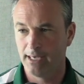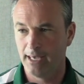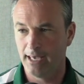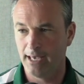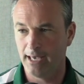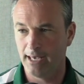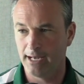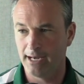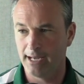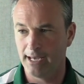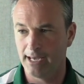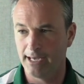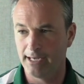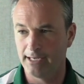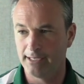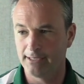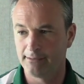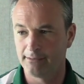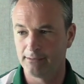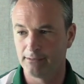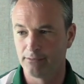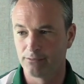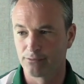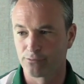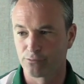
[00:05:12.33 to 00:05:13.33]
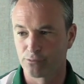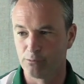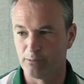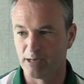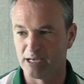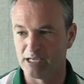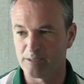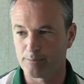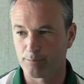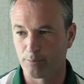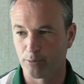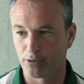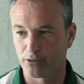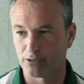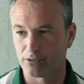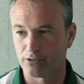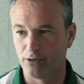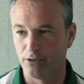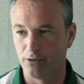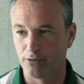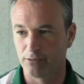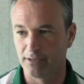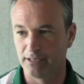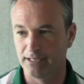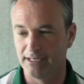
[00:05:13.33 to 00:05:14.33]
and I threw my sport
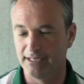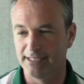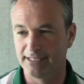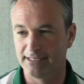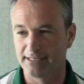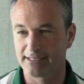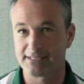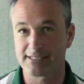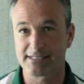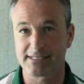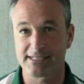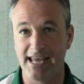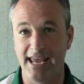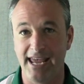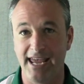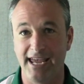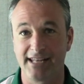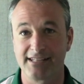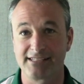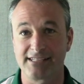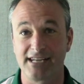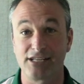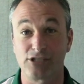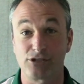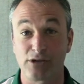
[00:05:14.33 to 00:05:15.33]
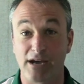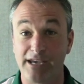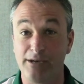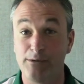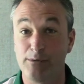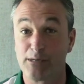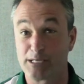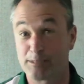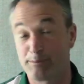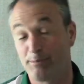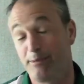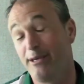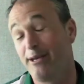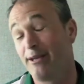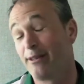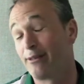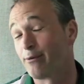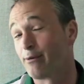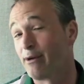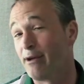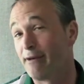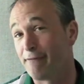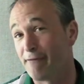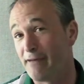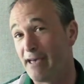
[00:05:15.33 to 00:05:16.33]
coat into the stands. I tried to explain to
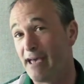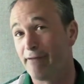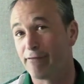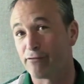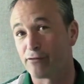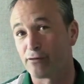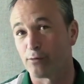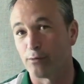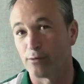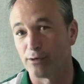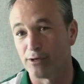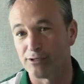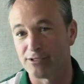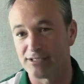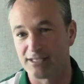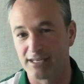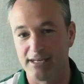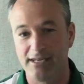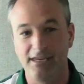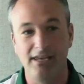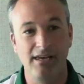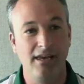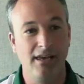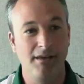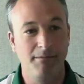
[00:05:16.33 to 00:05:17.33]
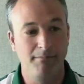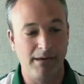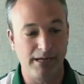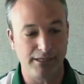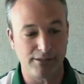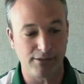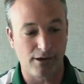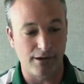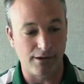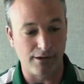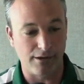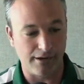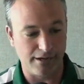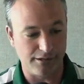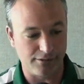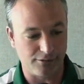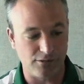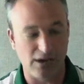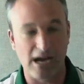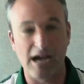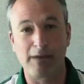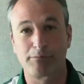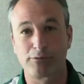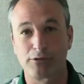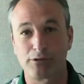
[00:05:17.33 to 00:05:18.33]
the ref afterwards that my daughter had
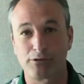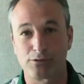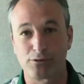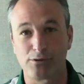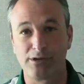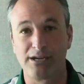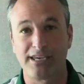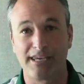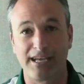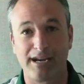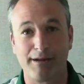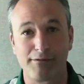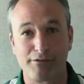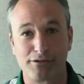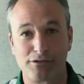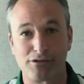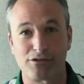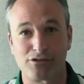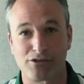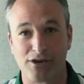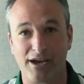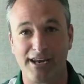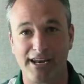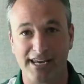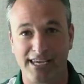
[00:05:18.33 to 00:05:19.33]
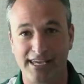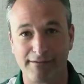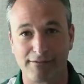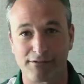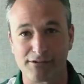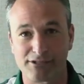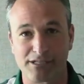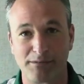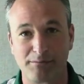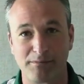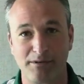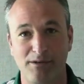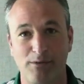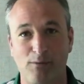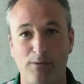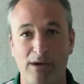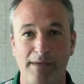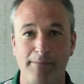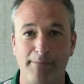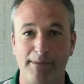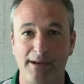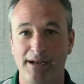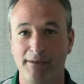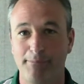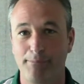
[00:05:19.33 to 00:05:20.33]
dropped her drink, and I was just trying to give her something to
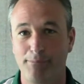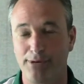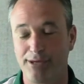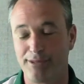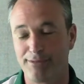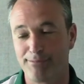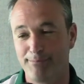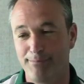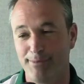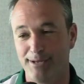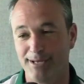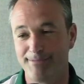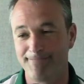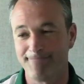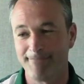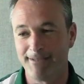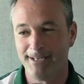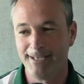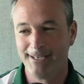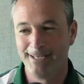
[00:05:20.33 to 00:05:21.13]
wipe it up with. But